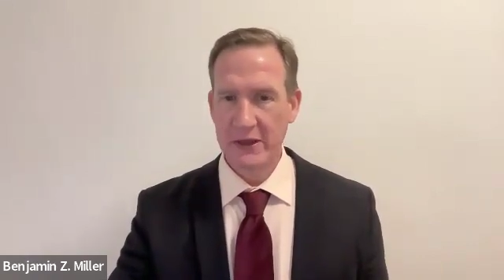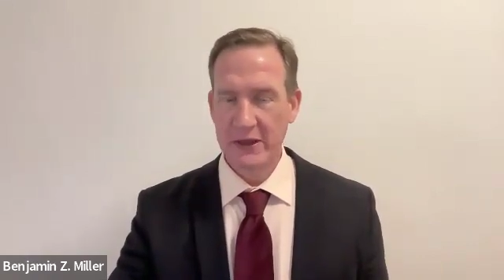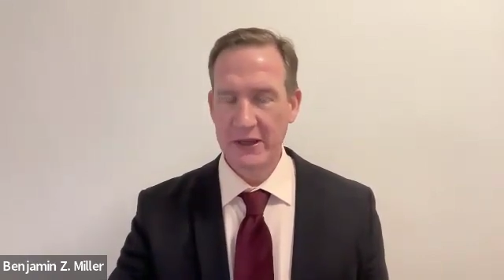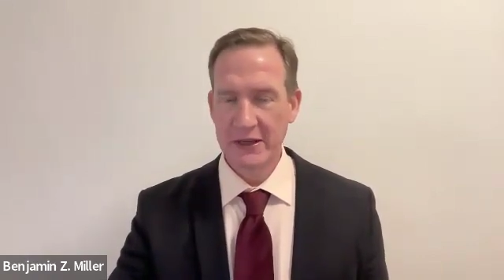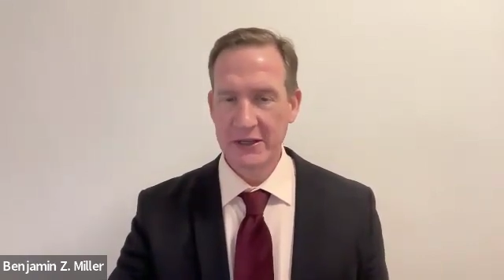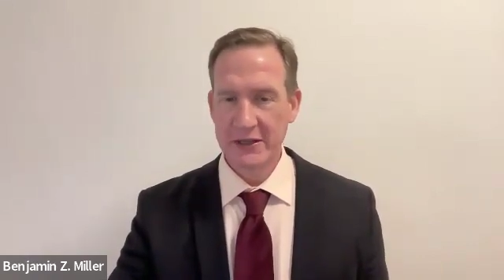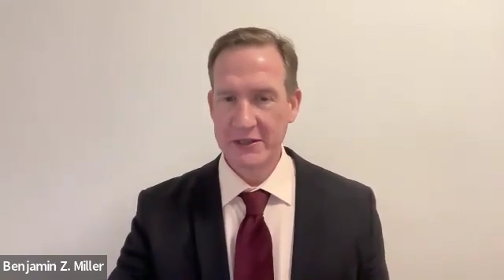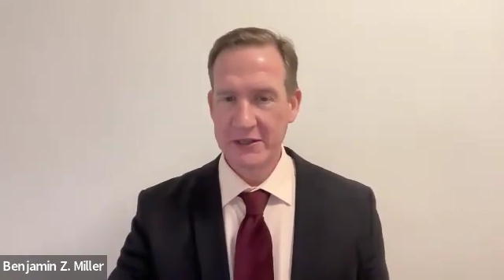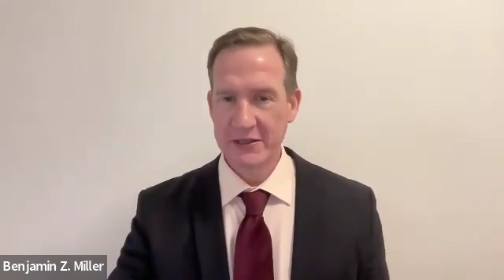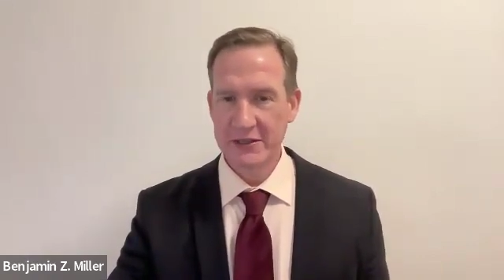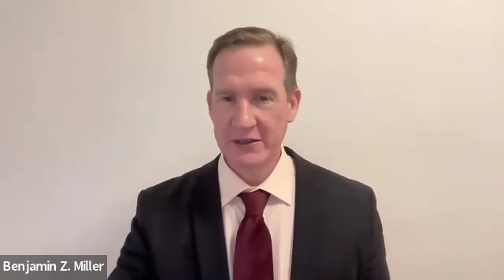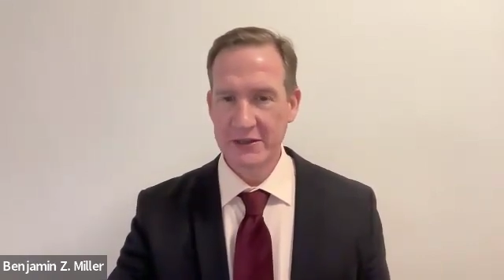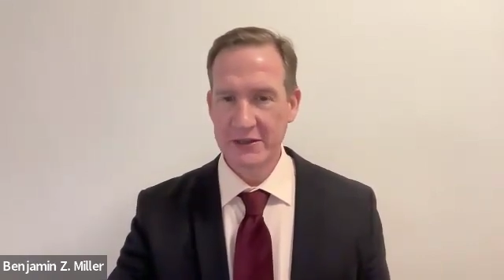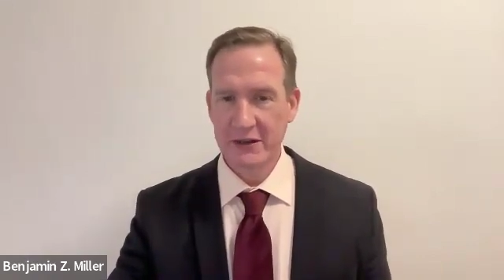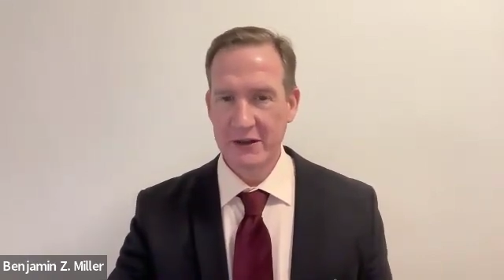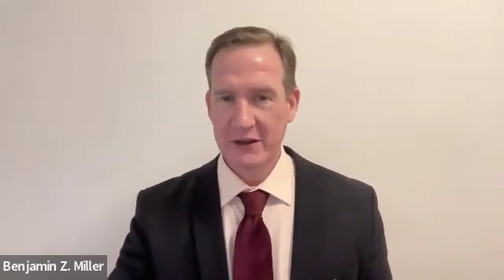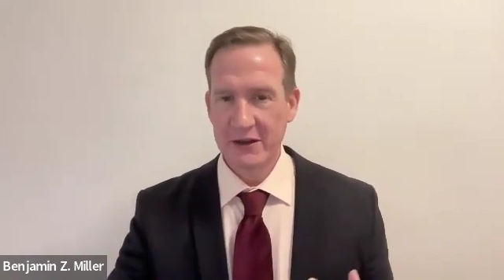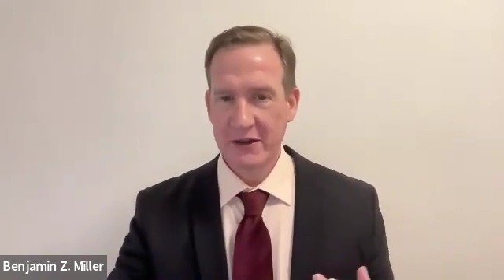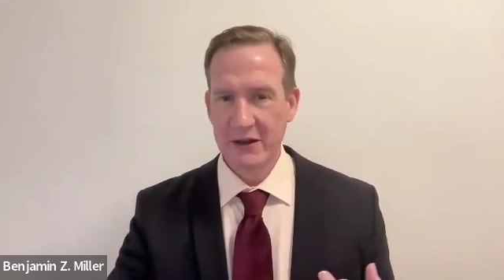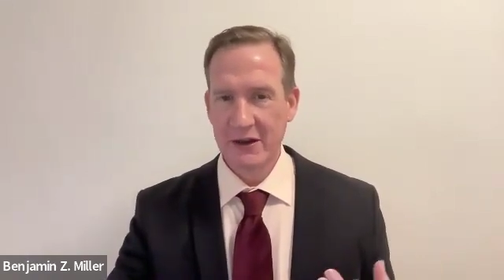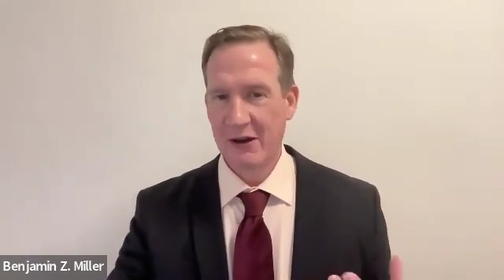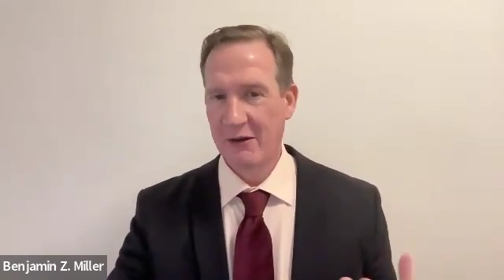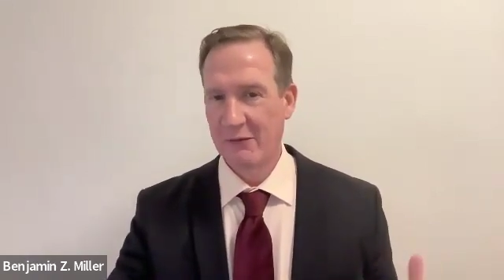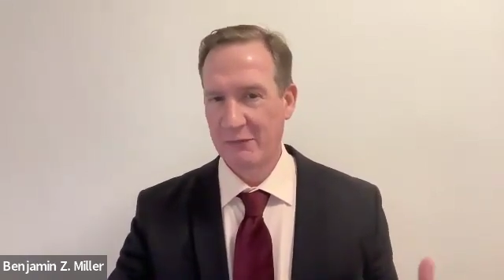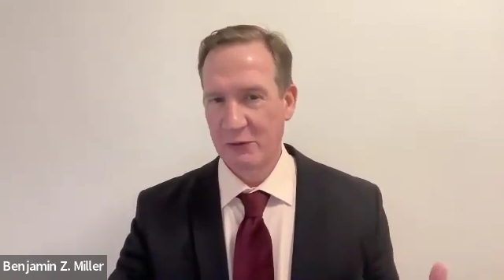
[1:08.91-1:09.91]
that is,
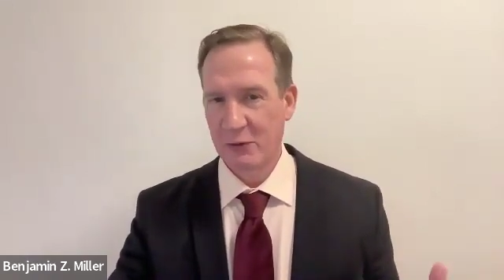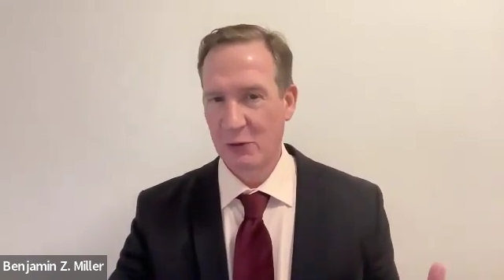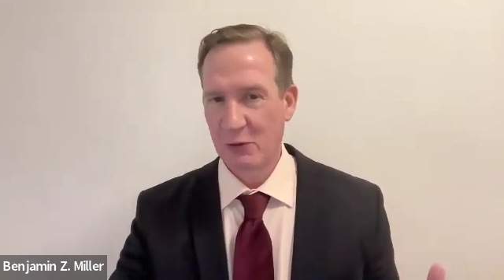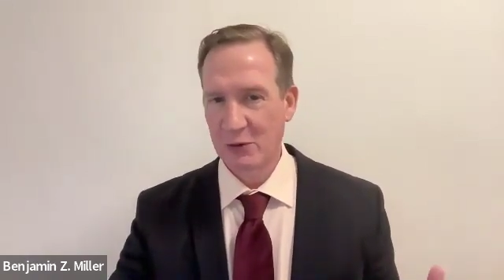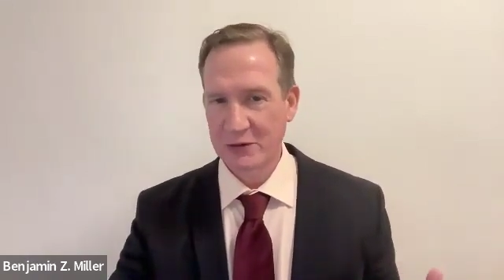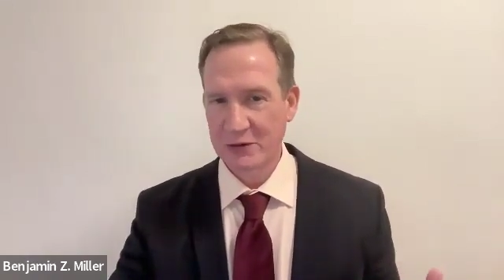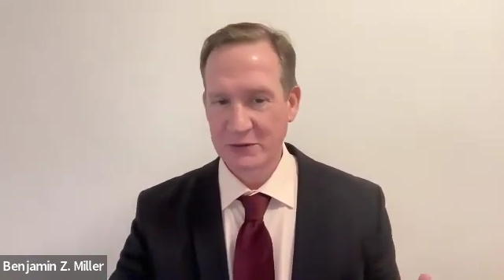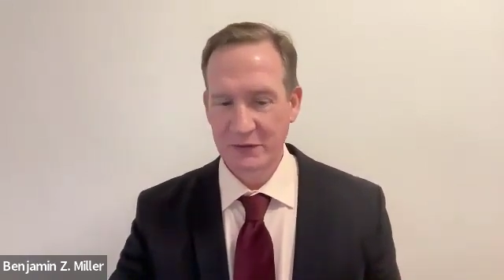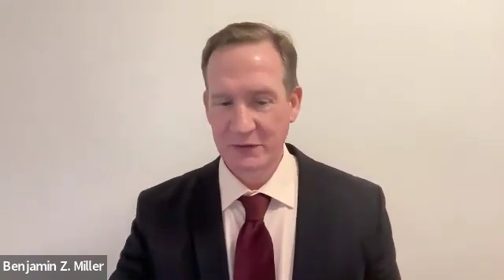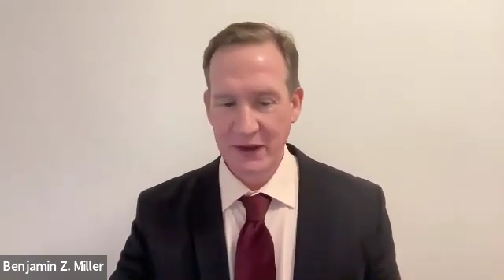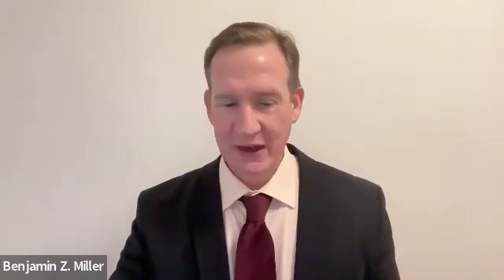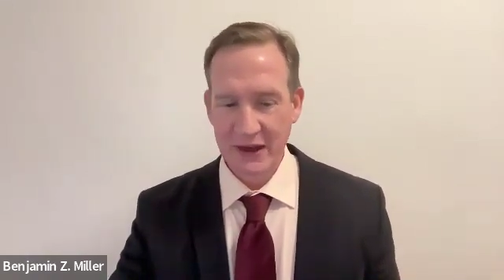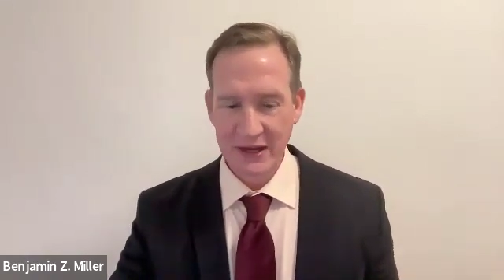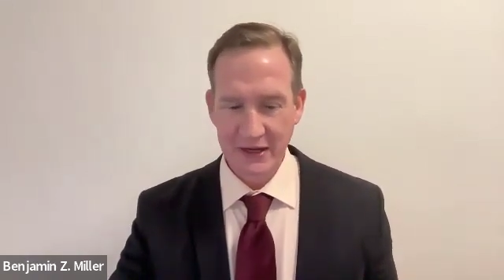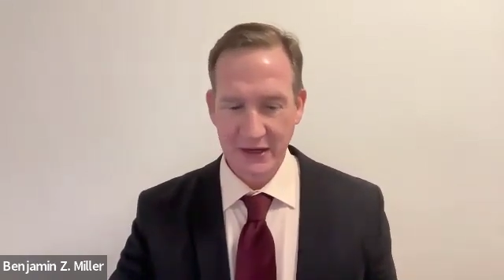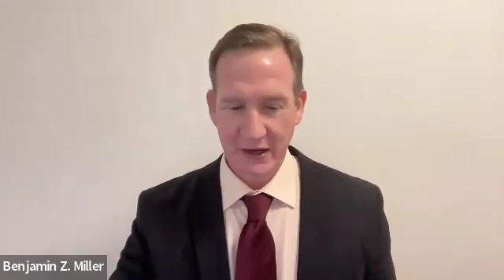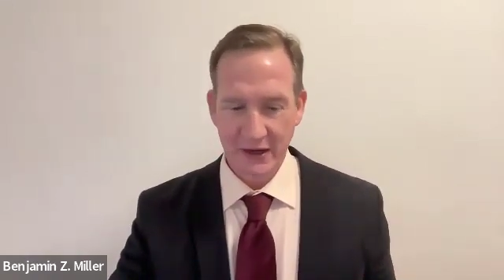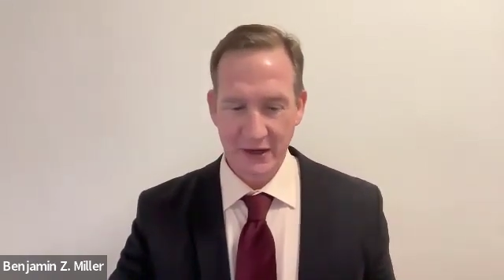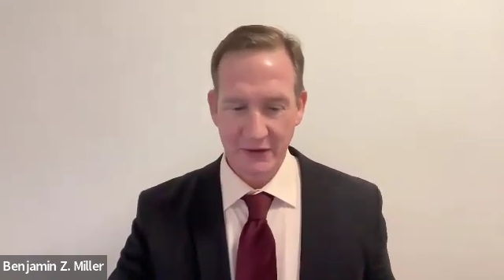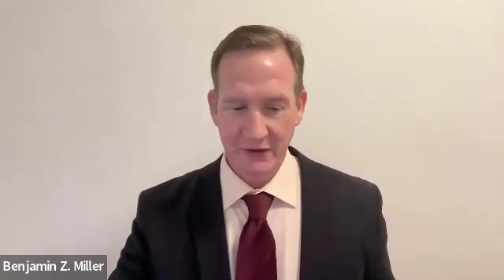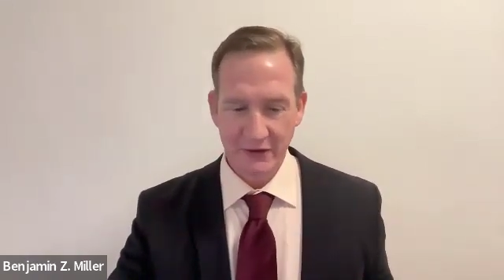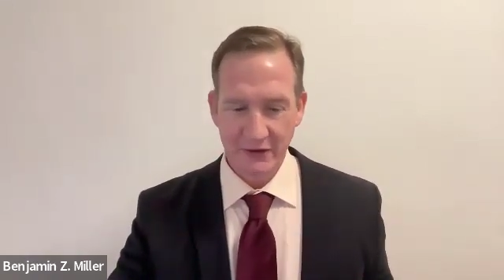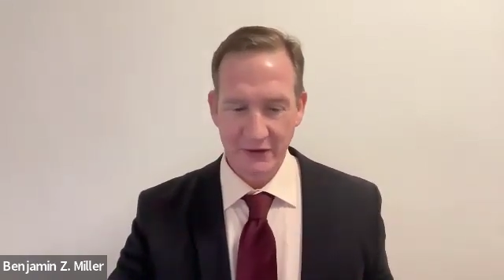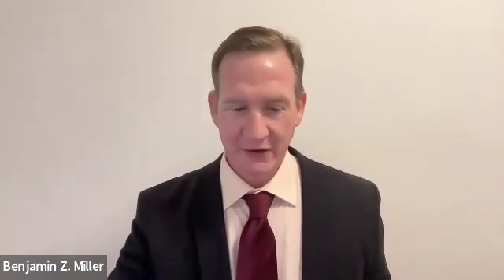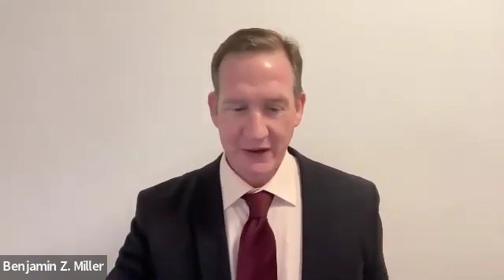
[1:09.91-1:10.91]
of course,
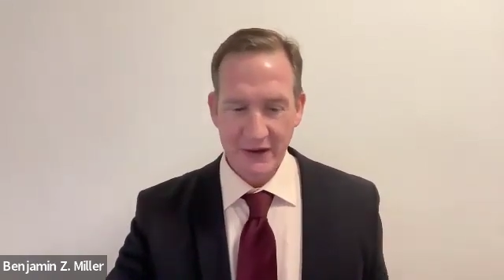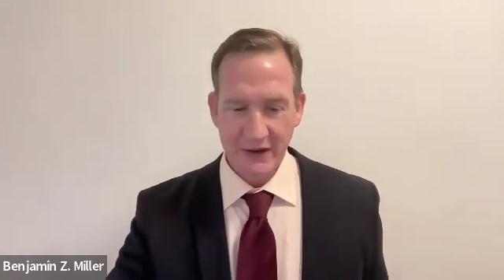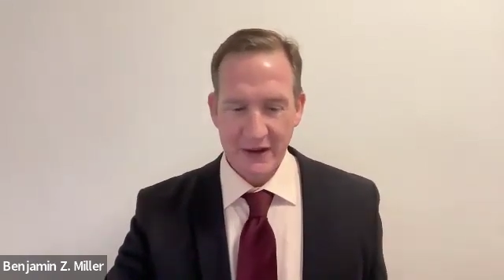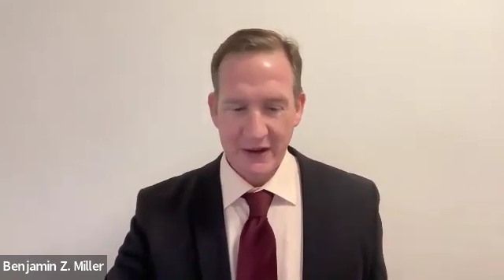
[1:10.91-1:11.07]
vacant.